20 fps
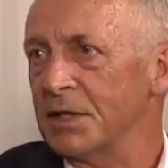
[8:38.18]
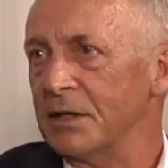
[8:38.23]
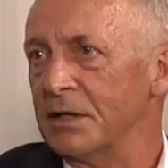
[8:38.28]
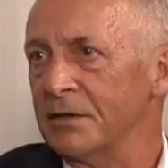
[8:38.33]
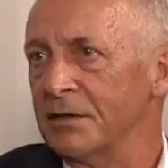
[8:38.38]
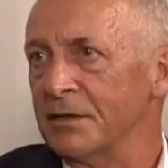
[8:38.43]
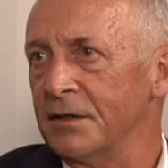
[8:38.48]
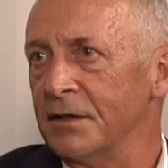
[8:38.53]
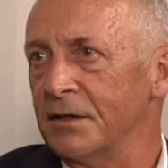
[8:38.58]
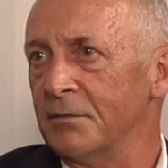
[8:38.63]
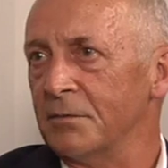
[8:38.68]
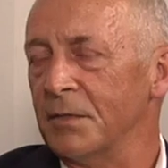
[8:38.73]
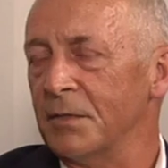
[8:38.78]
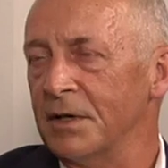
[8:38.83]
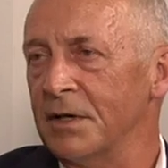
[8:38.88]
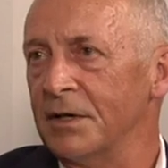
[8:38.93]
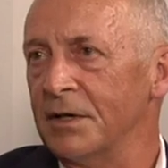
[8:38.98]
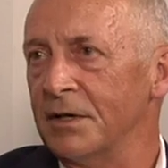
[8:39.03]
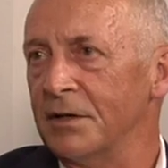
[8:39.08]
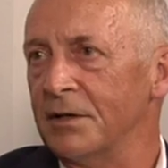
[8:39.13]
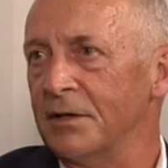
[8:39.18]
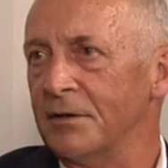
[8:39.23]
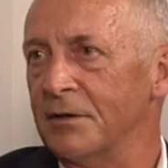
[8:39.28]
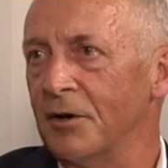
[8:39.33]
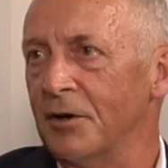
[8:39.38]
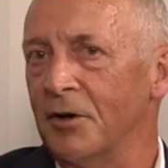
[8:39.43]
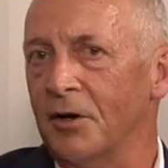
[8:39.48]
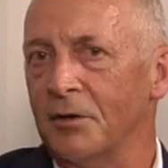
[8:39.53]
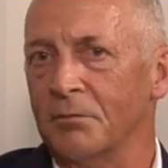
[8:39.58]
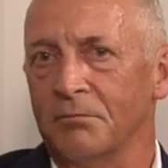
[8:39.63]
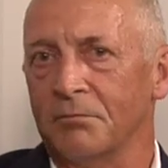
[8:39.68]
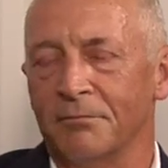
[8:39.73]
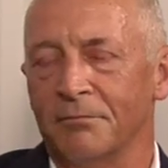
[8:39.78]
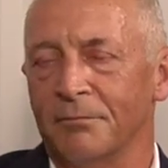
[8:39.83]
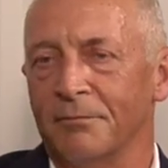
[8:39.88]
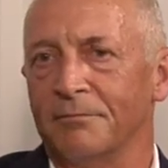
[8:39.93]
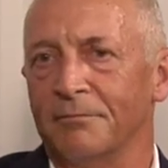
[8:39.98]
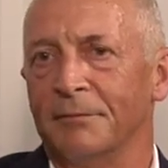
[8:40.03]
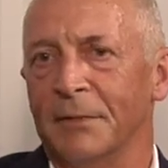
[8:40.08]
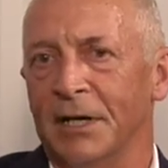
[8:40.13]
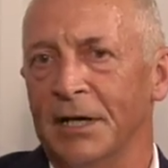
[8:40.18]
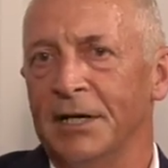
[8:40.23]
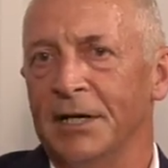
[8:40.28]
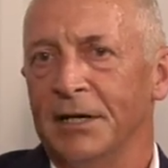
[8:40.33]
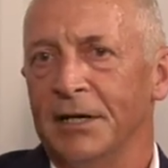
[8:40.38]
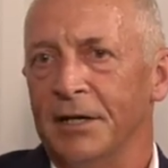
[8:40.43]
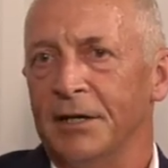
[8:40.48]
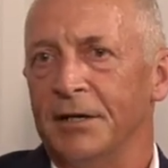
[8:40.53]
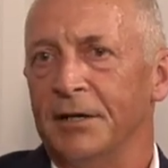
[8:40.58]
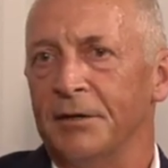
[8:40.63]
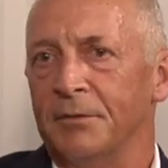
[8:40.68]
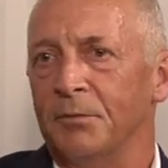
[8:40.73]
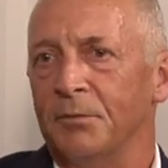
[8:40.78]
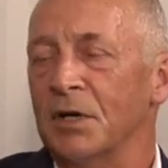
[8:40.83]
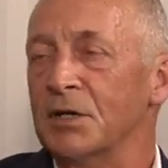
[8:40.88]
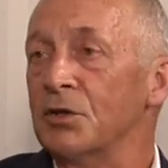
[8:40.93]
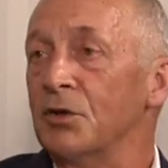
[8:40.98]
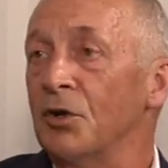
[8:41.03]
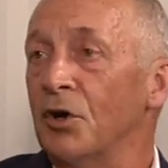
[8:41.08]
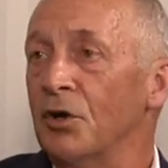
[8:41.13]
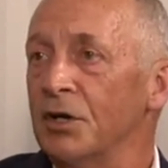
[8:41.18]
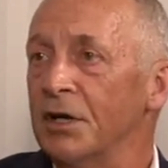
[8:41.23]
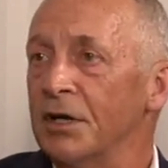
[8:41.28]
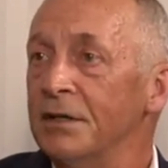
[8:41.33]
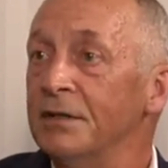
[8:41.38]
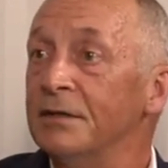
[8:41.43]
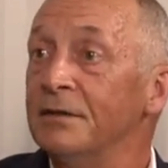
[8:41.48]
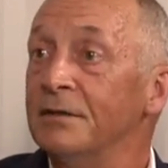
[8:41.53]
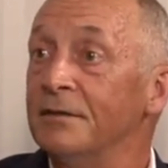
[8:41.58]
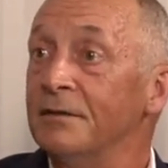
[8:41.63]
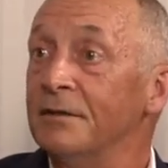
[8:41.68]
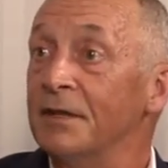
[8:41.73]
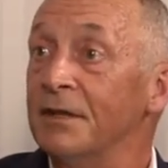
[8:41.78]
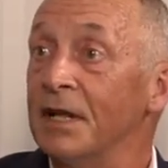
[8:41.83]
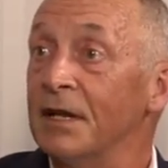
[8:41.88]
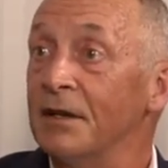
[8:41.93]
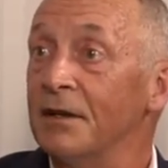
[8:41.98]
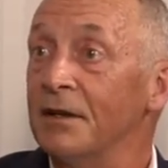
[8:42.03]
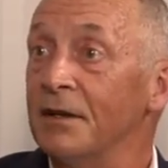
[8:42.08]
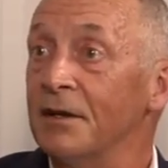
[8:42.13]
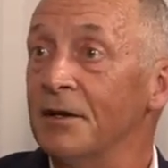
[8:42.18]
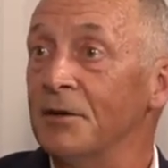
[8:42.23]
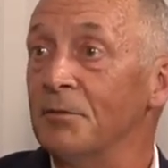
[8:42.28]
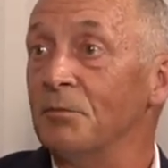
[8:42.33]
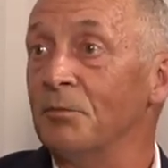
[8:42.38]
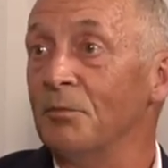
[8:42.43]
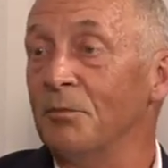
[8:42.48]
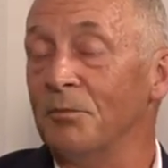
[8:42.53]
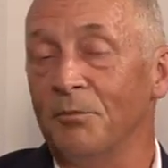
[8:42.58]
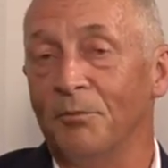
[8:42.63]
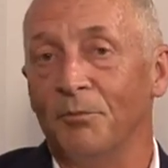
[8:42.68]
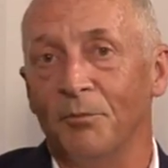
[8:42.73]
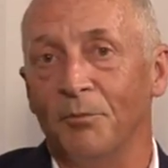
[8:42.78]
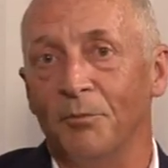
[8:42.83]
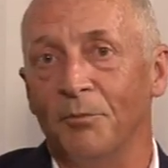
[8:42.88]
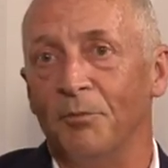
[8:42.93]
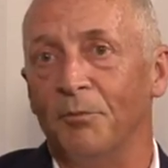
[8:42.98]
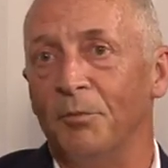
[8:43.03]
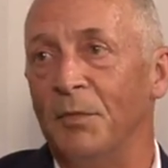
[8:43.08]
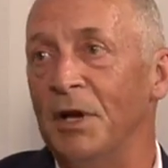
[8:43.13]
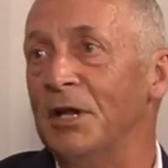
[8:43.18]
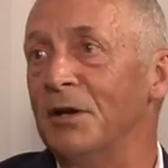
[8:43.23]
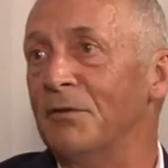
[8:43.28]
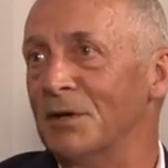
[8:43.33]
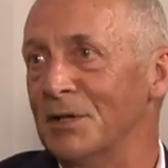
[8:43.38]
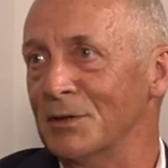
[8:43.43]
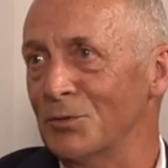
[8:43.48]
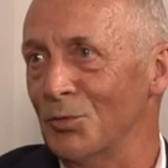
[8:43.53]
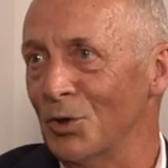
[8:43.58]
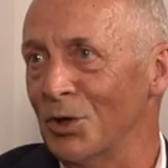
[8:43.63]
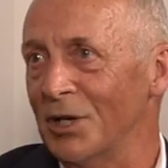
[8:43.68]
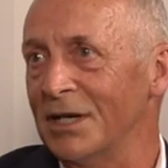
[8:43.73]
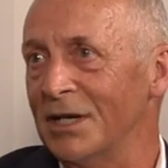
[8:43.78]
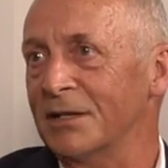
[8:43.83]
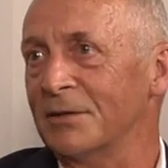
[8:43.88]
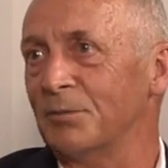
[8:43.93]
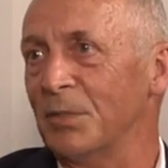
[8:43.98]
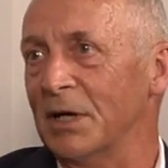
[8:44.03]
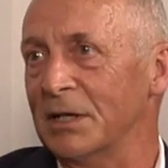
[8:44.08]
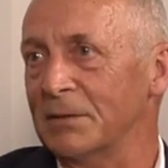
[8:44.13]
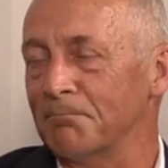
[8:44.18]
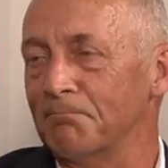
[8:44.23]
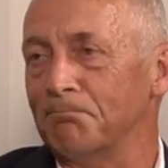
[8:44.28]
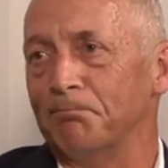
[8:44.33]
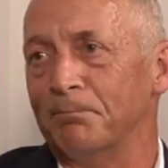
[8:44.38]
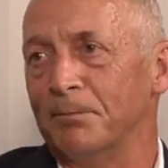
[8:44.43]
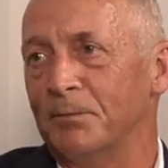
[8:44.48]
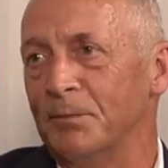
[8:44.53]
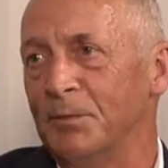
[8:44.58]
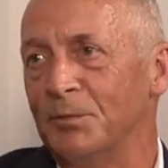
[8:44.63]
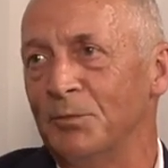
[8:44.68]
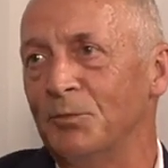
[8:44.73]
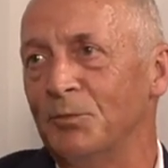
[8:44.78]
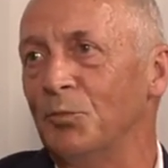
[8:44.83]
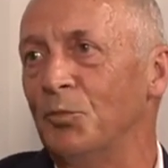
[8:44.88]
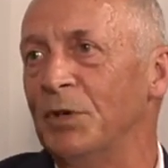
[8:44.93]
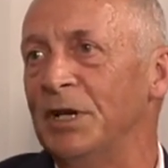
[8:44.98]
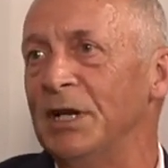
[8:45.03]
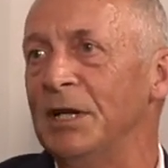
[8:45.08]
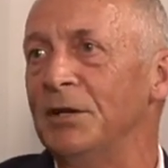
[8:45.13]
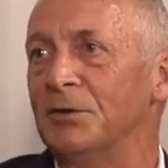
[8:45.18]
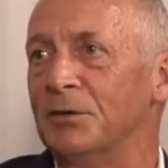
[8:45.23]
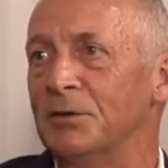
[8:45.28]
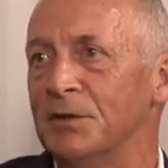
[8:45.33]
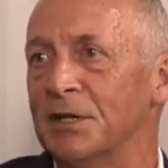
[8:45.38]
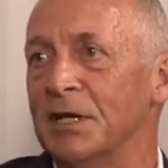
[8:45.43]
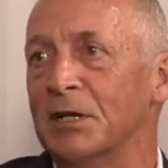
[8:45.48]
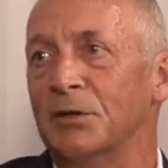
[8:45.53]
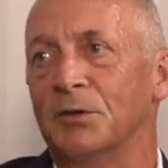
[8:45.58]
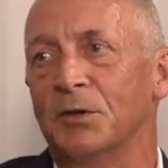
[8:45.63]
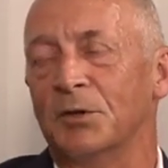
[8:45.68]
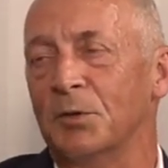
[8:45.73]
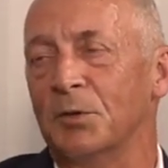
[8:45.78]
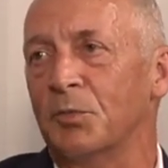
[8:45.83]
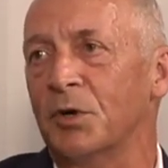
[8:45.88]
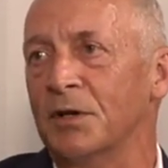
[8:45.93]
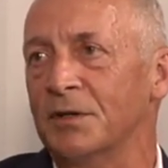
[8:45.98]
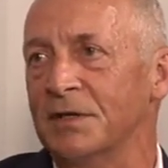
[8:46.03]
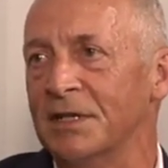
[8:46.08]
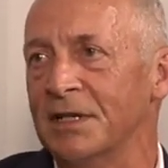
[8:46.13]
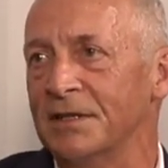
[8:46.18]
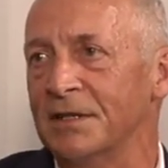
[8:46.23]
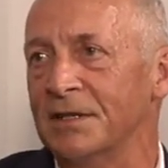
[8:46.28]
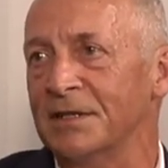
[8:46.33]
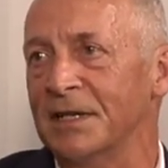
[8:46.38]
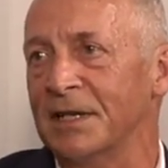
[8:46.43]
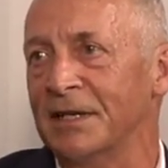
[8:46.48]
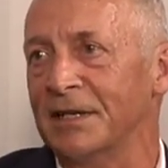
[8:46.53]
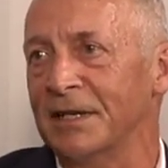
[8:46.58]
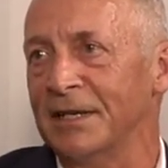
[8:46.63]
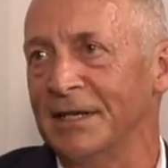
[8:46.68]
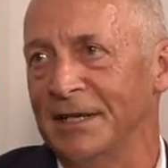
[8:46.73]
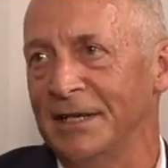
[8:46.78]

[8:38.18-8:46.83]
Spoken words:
that are much longer than many of us would like, but we need to stick to the processes and